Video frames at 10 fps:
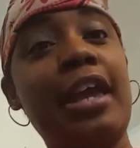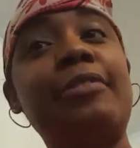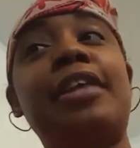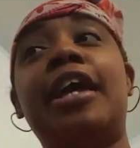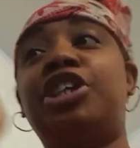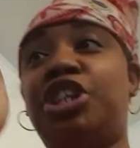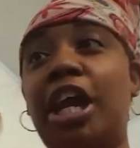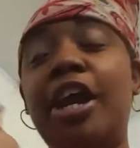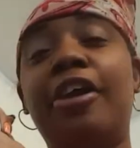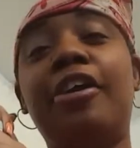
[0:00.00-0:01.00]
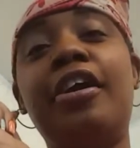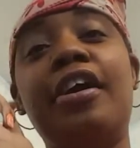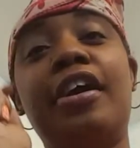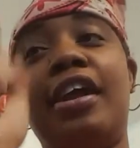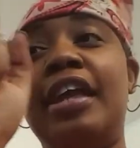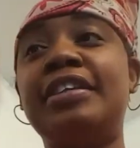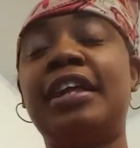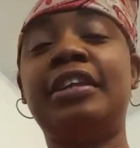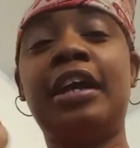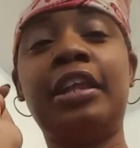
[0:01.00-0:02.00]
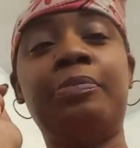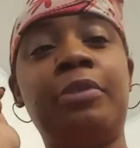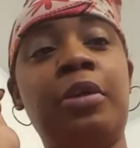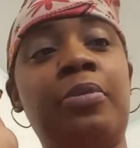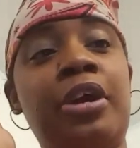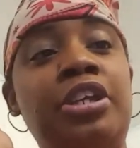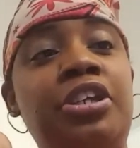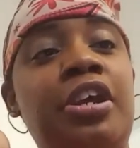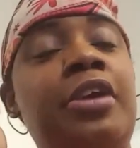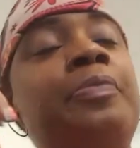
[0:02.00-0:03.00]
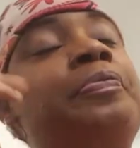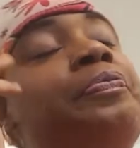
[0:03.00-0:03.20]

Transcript: He was like, share, and he telling the other little boy shit.